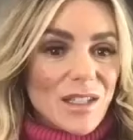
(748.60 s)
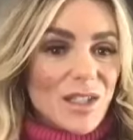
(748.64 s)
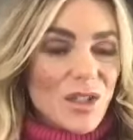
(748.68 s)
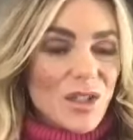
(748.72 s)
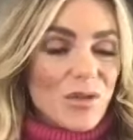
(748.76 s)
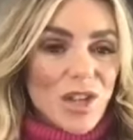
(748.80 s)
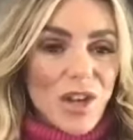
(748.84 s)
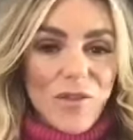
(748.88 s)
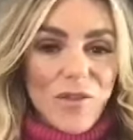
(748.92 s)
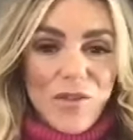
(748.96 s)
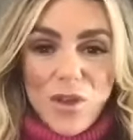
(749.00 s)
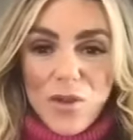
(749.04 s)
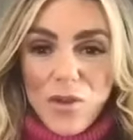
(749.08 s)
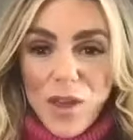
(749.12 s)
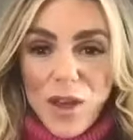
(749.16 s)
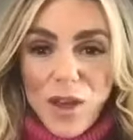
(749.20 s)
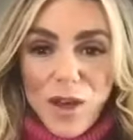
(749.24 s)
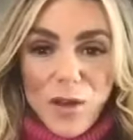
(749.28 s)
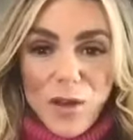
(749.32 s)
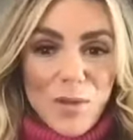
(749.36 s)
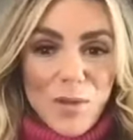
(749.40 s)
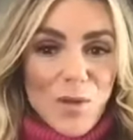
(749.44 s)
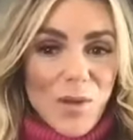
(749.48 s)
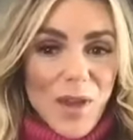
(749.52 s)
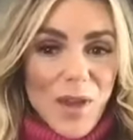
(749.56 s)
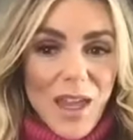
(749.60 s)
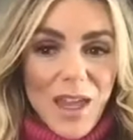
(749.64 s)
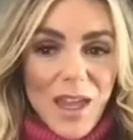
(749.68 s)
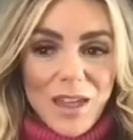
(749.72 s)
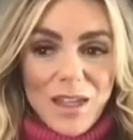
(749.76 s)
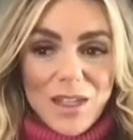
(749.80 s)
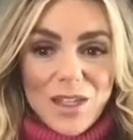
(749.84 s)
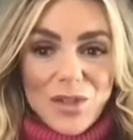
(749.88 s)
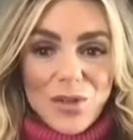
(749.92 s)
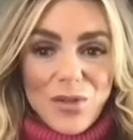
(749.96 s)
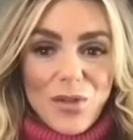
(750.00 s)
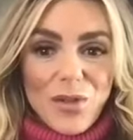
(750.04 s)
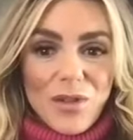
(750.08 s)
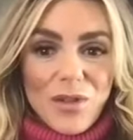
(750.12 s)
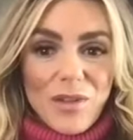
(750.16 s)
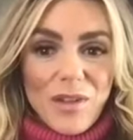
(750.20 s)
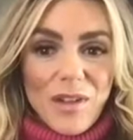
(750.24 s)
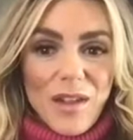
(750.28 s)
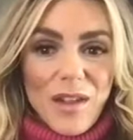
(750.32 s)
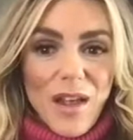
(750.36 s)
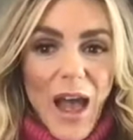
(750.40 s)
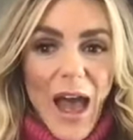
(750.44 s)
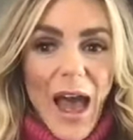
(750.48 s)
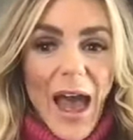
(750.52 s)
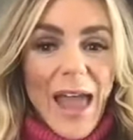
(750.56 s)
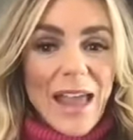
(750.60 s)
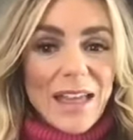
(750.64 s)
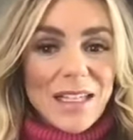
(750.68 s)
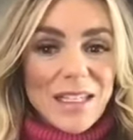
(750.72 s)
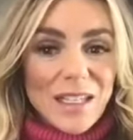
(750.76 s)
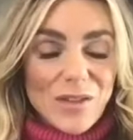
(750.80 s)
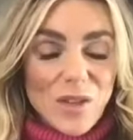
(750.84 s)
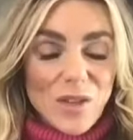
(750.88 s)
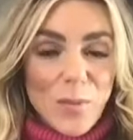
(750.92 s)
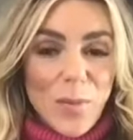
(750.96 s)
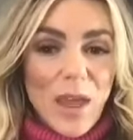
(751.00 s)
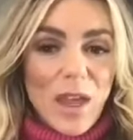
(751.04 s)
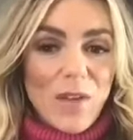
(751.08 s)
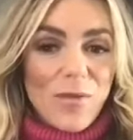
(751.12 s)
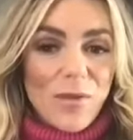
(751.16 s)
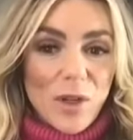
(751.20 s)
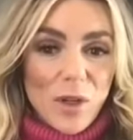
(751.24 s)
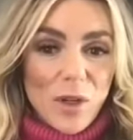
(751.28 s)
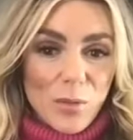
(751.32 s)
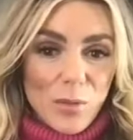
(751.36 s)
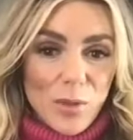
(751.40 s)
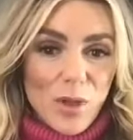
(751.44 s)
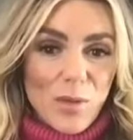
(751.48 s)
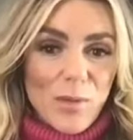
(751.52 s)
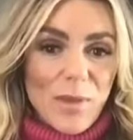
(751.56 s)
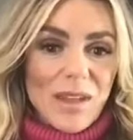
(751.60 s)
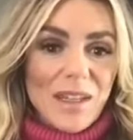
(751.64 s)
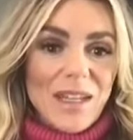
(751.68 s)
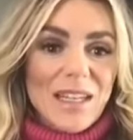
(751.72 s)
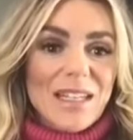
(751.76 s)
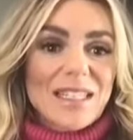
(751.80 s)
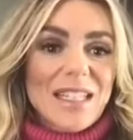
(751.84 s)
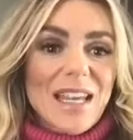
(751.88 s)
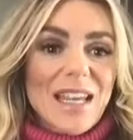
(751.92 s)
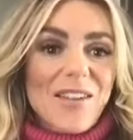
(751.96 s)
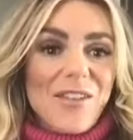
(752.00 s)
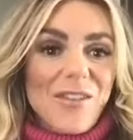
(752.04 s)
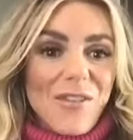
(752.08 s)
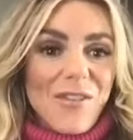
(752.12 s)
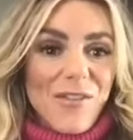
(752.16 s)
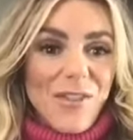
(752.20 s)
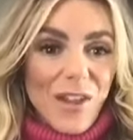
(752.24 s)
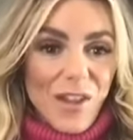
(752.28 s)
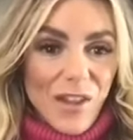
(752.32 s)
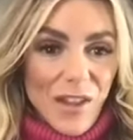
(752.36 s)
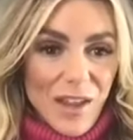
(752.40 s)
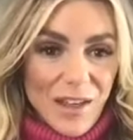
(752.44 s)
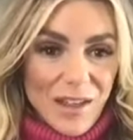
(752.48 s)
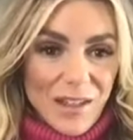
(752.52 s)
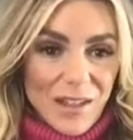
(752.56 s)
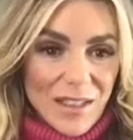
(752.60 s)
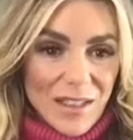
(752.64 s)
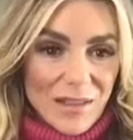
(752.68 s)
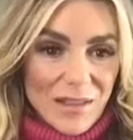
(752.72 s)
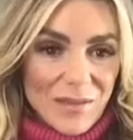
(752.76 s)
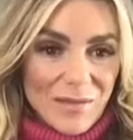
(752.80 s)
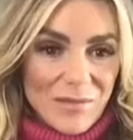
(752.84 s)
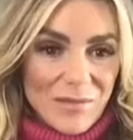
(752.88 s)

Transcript: so, Jeff, you come, you cancel. I still have to pay for your room unless I fill it,